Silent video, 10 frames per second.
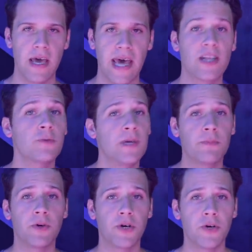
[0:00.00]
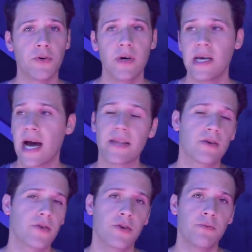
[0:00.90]
and there's people who, either
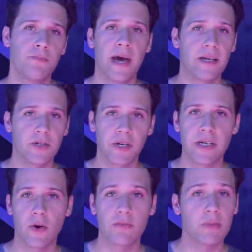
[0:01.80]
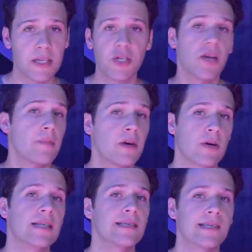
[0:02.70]
through pedantry or legitimate
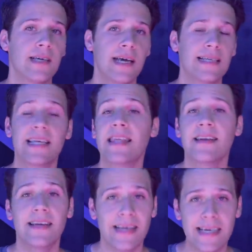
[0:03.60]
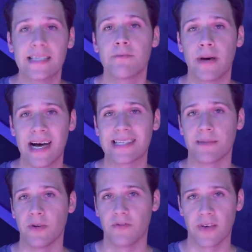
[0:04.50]
reasons, say that it isn't
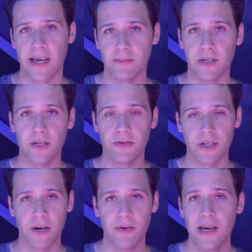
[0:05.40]
possible for them to do so.